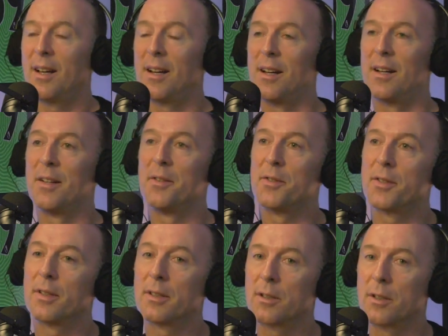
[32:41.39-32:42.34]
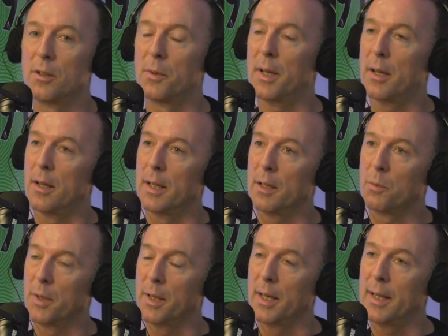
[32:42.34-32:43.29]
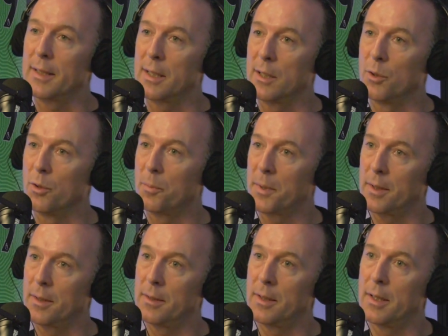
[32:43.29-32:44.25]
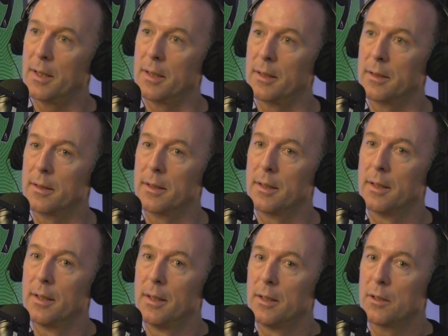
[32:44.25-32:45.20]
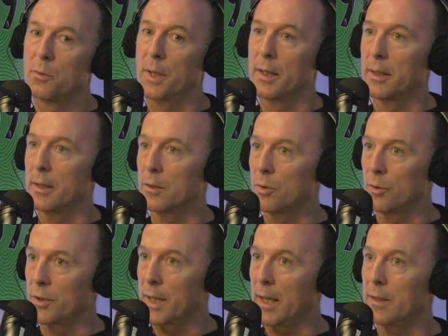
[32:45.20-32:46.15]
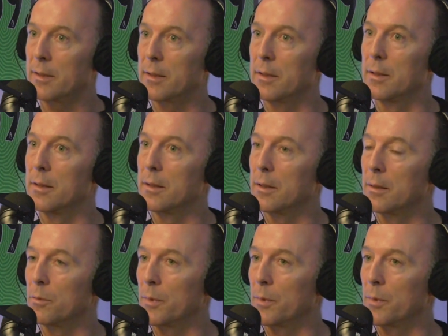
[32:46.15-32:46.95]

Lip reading: And, you know, they had a link with the ATU up there, and so we're getting in doing testing.